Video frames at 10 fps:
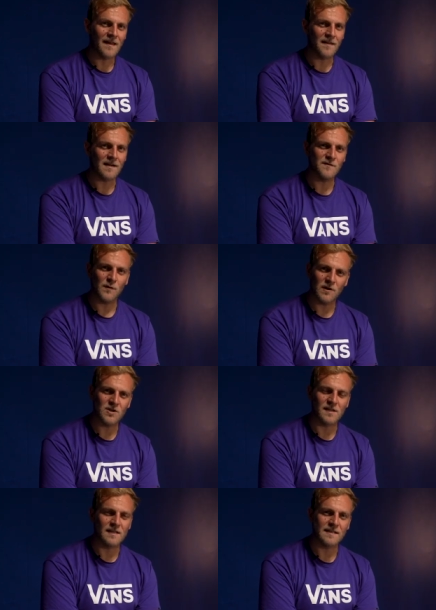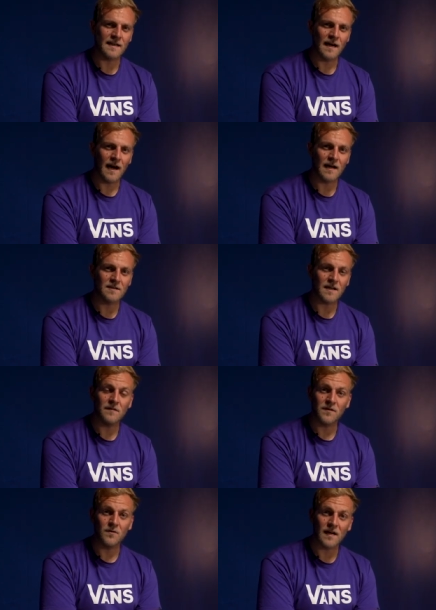Thanks for watching today. And
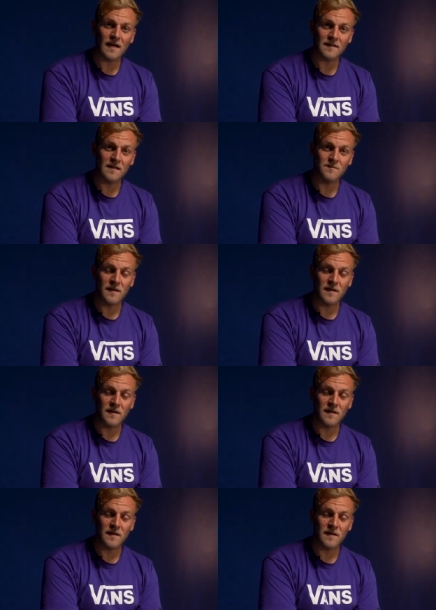if you like this,